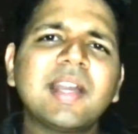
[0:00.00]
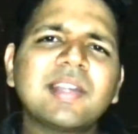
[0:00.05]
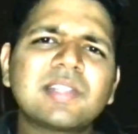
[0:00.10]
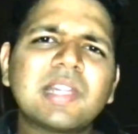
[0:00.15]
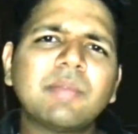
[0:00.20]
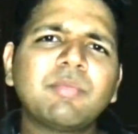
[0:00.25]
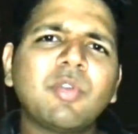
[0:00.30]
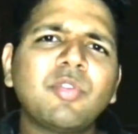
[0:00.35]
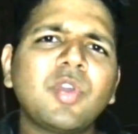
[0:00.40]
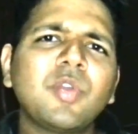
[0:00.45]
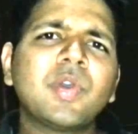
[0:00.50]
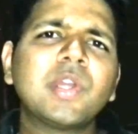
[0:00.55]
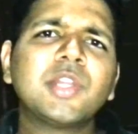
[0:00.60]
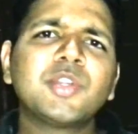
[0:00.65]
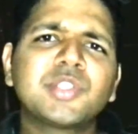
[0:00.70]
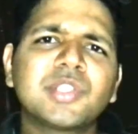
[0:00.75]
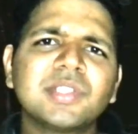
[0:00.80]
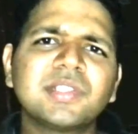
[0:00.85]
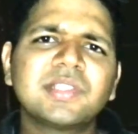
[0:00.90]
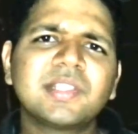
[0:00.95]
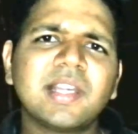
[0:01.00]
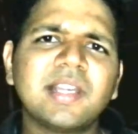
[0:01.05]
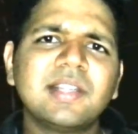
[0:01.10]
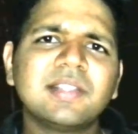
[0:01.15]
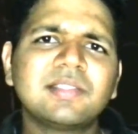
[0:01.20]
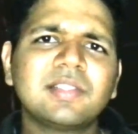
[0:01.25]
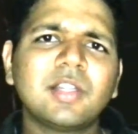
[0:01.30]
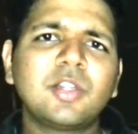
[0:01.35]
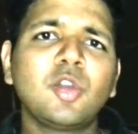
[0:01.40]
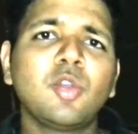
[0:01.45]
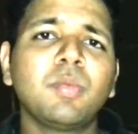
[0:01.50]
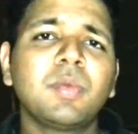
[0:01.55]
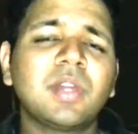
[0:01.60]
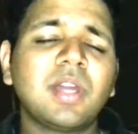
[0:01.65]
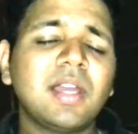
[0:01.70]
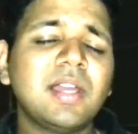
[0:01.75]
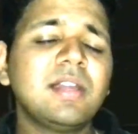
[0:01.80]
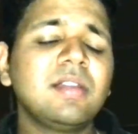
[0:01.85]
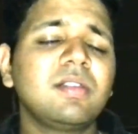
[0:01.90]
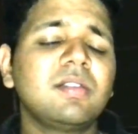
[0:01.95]
The next step of evolution says that
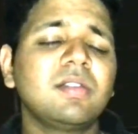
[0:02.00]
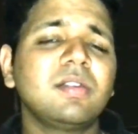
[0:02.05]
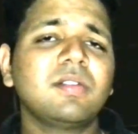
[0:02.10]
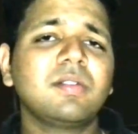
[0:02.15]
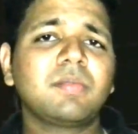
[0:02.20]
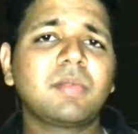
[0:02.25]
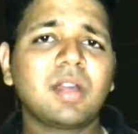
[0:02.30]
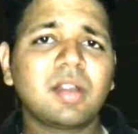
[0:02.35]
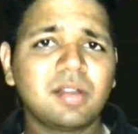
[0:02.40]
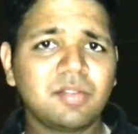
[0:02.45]
humanoid